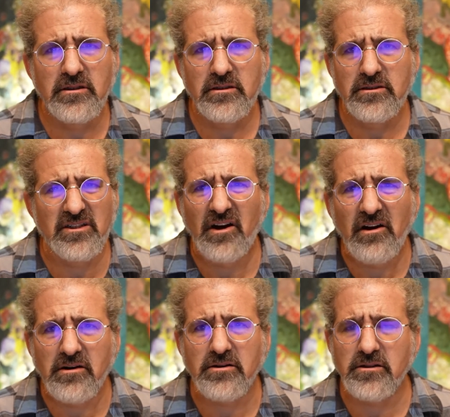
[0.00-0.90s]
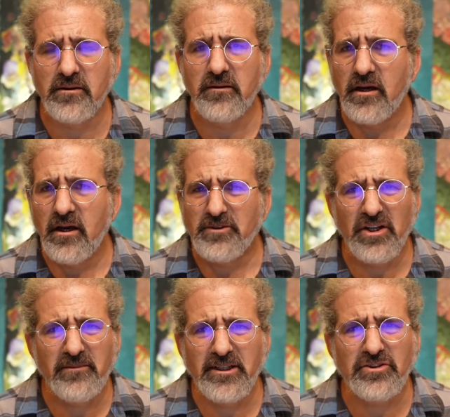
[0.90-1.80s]
stars. I'm
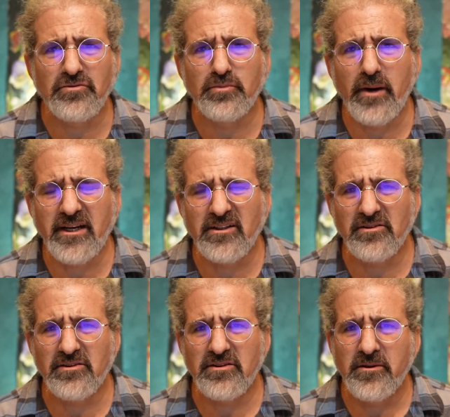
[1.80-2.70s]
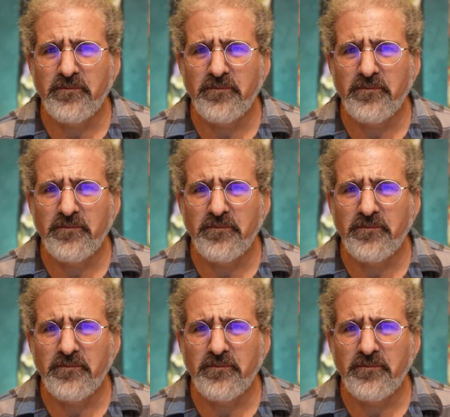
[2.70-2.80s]
talking about directors.